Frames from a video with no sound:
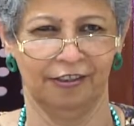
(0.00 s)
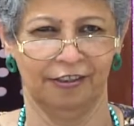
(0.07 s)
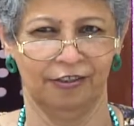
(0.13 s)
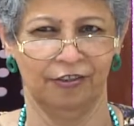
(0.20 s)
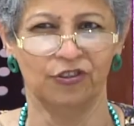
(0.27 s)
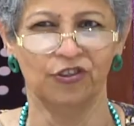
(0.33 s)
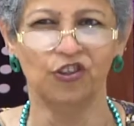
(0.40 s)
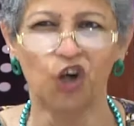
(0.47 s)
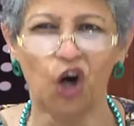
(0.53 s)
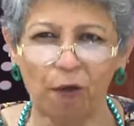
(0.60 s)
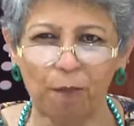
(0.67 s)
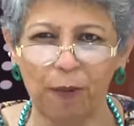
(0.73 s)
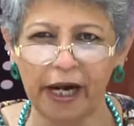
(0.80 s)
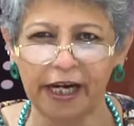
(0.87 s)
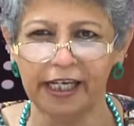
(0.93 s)

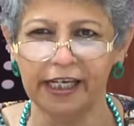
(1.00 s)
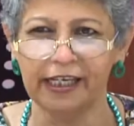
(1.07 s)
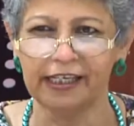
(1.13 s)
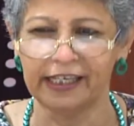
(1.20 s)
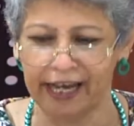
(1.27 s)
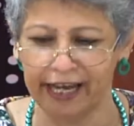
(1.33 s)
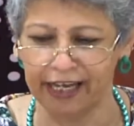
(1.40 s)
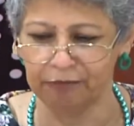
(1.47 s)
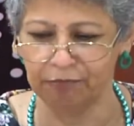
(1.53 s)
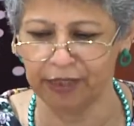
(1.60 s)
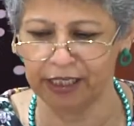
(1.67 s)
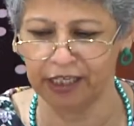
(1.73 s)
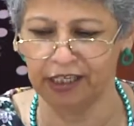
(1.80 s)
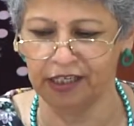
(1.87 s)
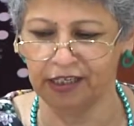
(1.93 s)
nobody can
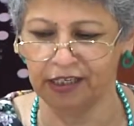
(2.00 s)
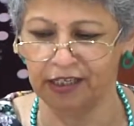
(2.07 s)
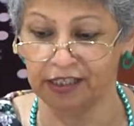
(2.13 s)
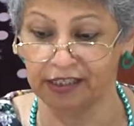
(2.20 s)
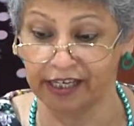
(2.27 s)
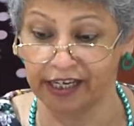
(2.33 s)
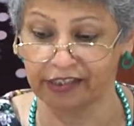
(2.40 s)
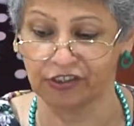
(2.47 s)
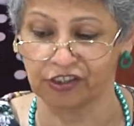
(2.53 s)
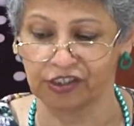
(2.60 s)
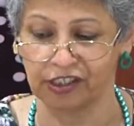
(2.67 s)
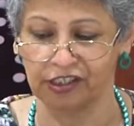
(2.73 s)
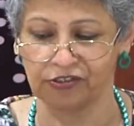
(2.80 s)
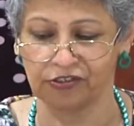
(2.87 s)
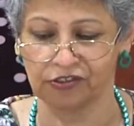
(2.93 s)
be against
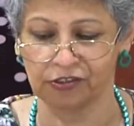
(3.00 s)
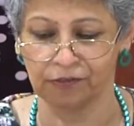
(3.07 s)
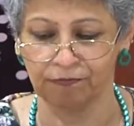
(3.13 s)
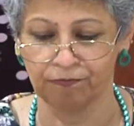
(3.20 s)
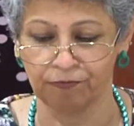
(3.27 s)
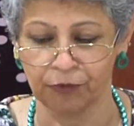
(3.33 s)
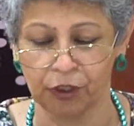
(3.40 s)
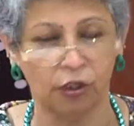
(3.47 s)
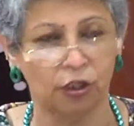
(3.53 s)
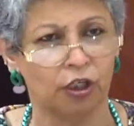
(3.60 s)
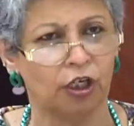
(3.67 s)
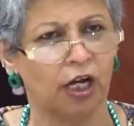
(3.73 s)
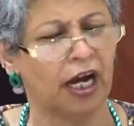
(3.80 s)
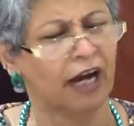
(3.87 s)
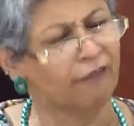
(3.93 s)
us.
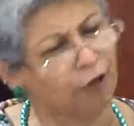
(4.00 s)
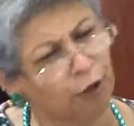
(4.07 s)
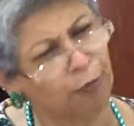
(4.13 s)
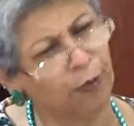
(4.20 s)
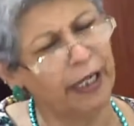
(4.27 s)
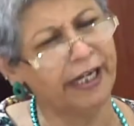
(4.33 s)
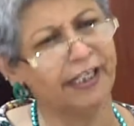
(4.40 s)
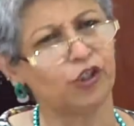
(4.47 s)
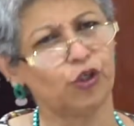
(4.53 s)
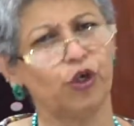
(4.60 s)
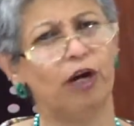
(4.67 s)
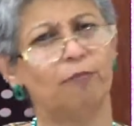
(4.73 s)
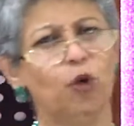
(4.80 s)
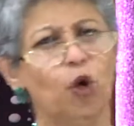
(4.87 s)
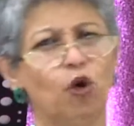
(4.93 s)
Have you been to
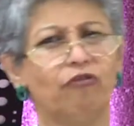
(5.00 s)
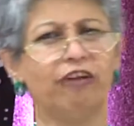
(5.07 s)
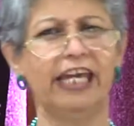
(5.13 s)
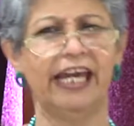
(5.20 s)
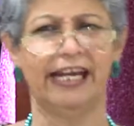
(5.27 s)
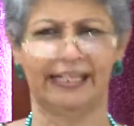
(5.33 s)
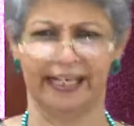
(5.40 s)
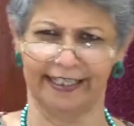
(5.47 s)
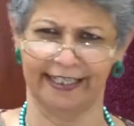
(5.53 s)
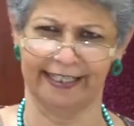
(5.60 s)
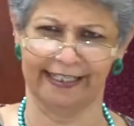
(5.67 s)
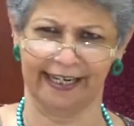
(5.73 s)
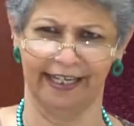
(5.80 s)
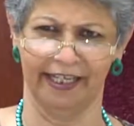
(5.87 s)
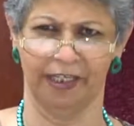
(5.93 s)
a movie at any
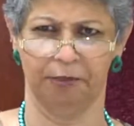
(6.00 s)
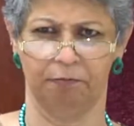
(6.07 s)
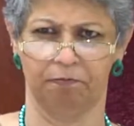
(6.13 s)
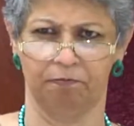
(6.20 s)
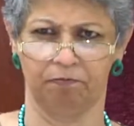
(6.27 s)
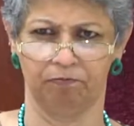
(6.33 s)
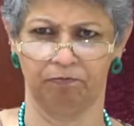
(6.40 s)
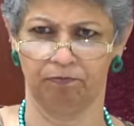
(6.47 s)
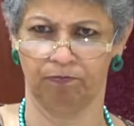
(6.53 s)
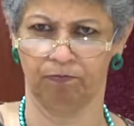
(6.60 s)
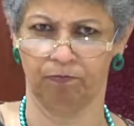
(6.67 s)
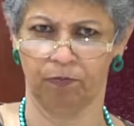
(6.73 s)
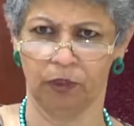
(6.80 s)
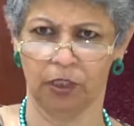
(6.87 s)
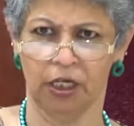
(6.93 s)
time?
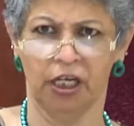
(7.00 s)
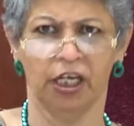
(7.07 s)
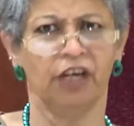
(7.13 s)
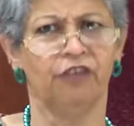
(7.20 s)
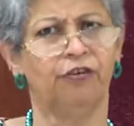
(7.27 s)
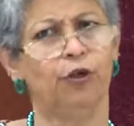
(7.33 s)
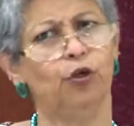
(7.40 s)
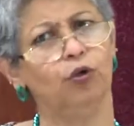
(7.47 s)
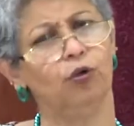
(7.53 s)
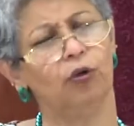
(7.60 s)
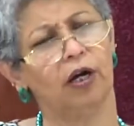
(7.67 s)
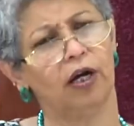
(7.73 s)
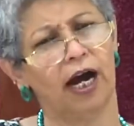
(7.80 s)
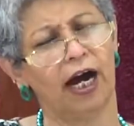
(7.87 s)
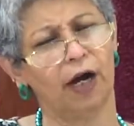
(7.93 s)
If you
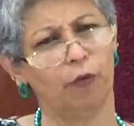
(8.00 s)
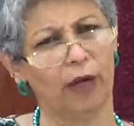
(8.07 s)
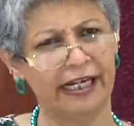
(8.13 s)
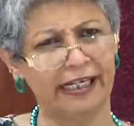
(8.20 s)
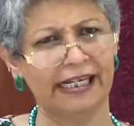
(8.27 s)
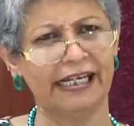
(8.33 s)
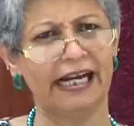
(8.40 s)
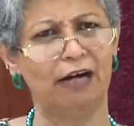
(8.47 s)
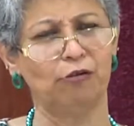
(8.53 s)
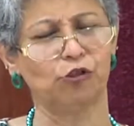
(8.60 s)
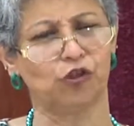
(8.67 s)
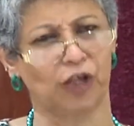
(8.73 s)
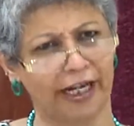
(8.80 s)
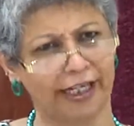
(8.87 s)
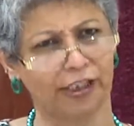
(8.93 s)
are waiting
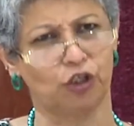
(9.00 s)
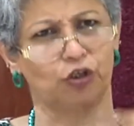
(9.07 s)
outside to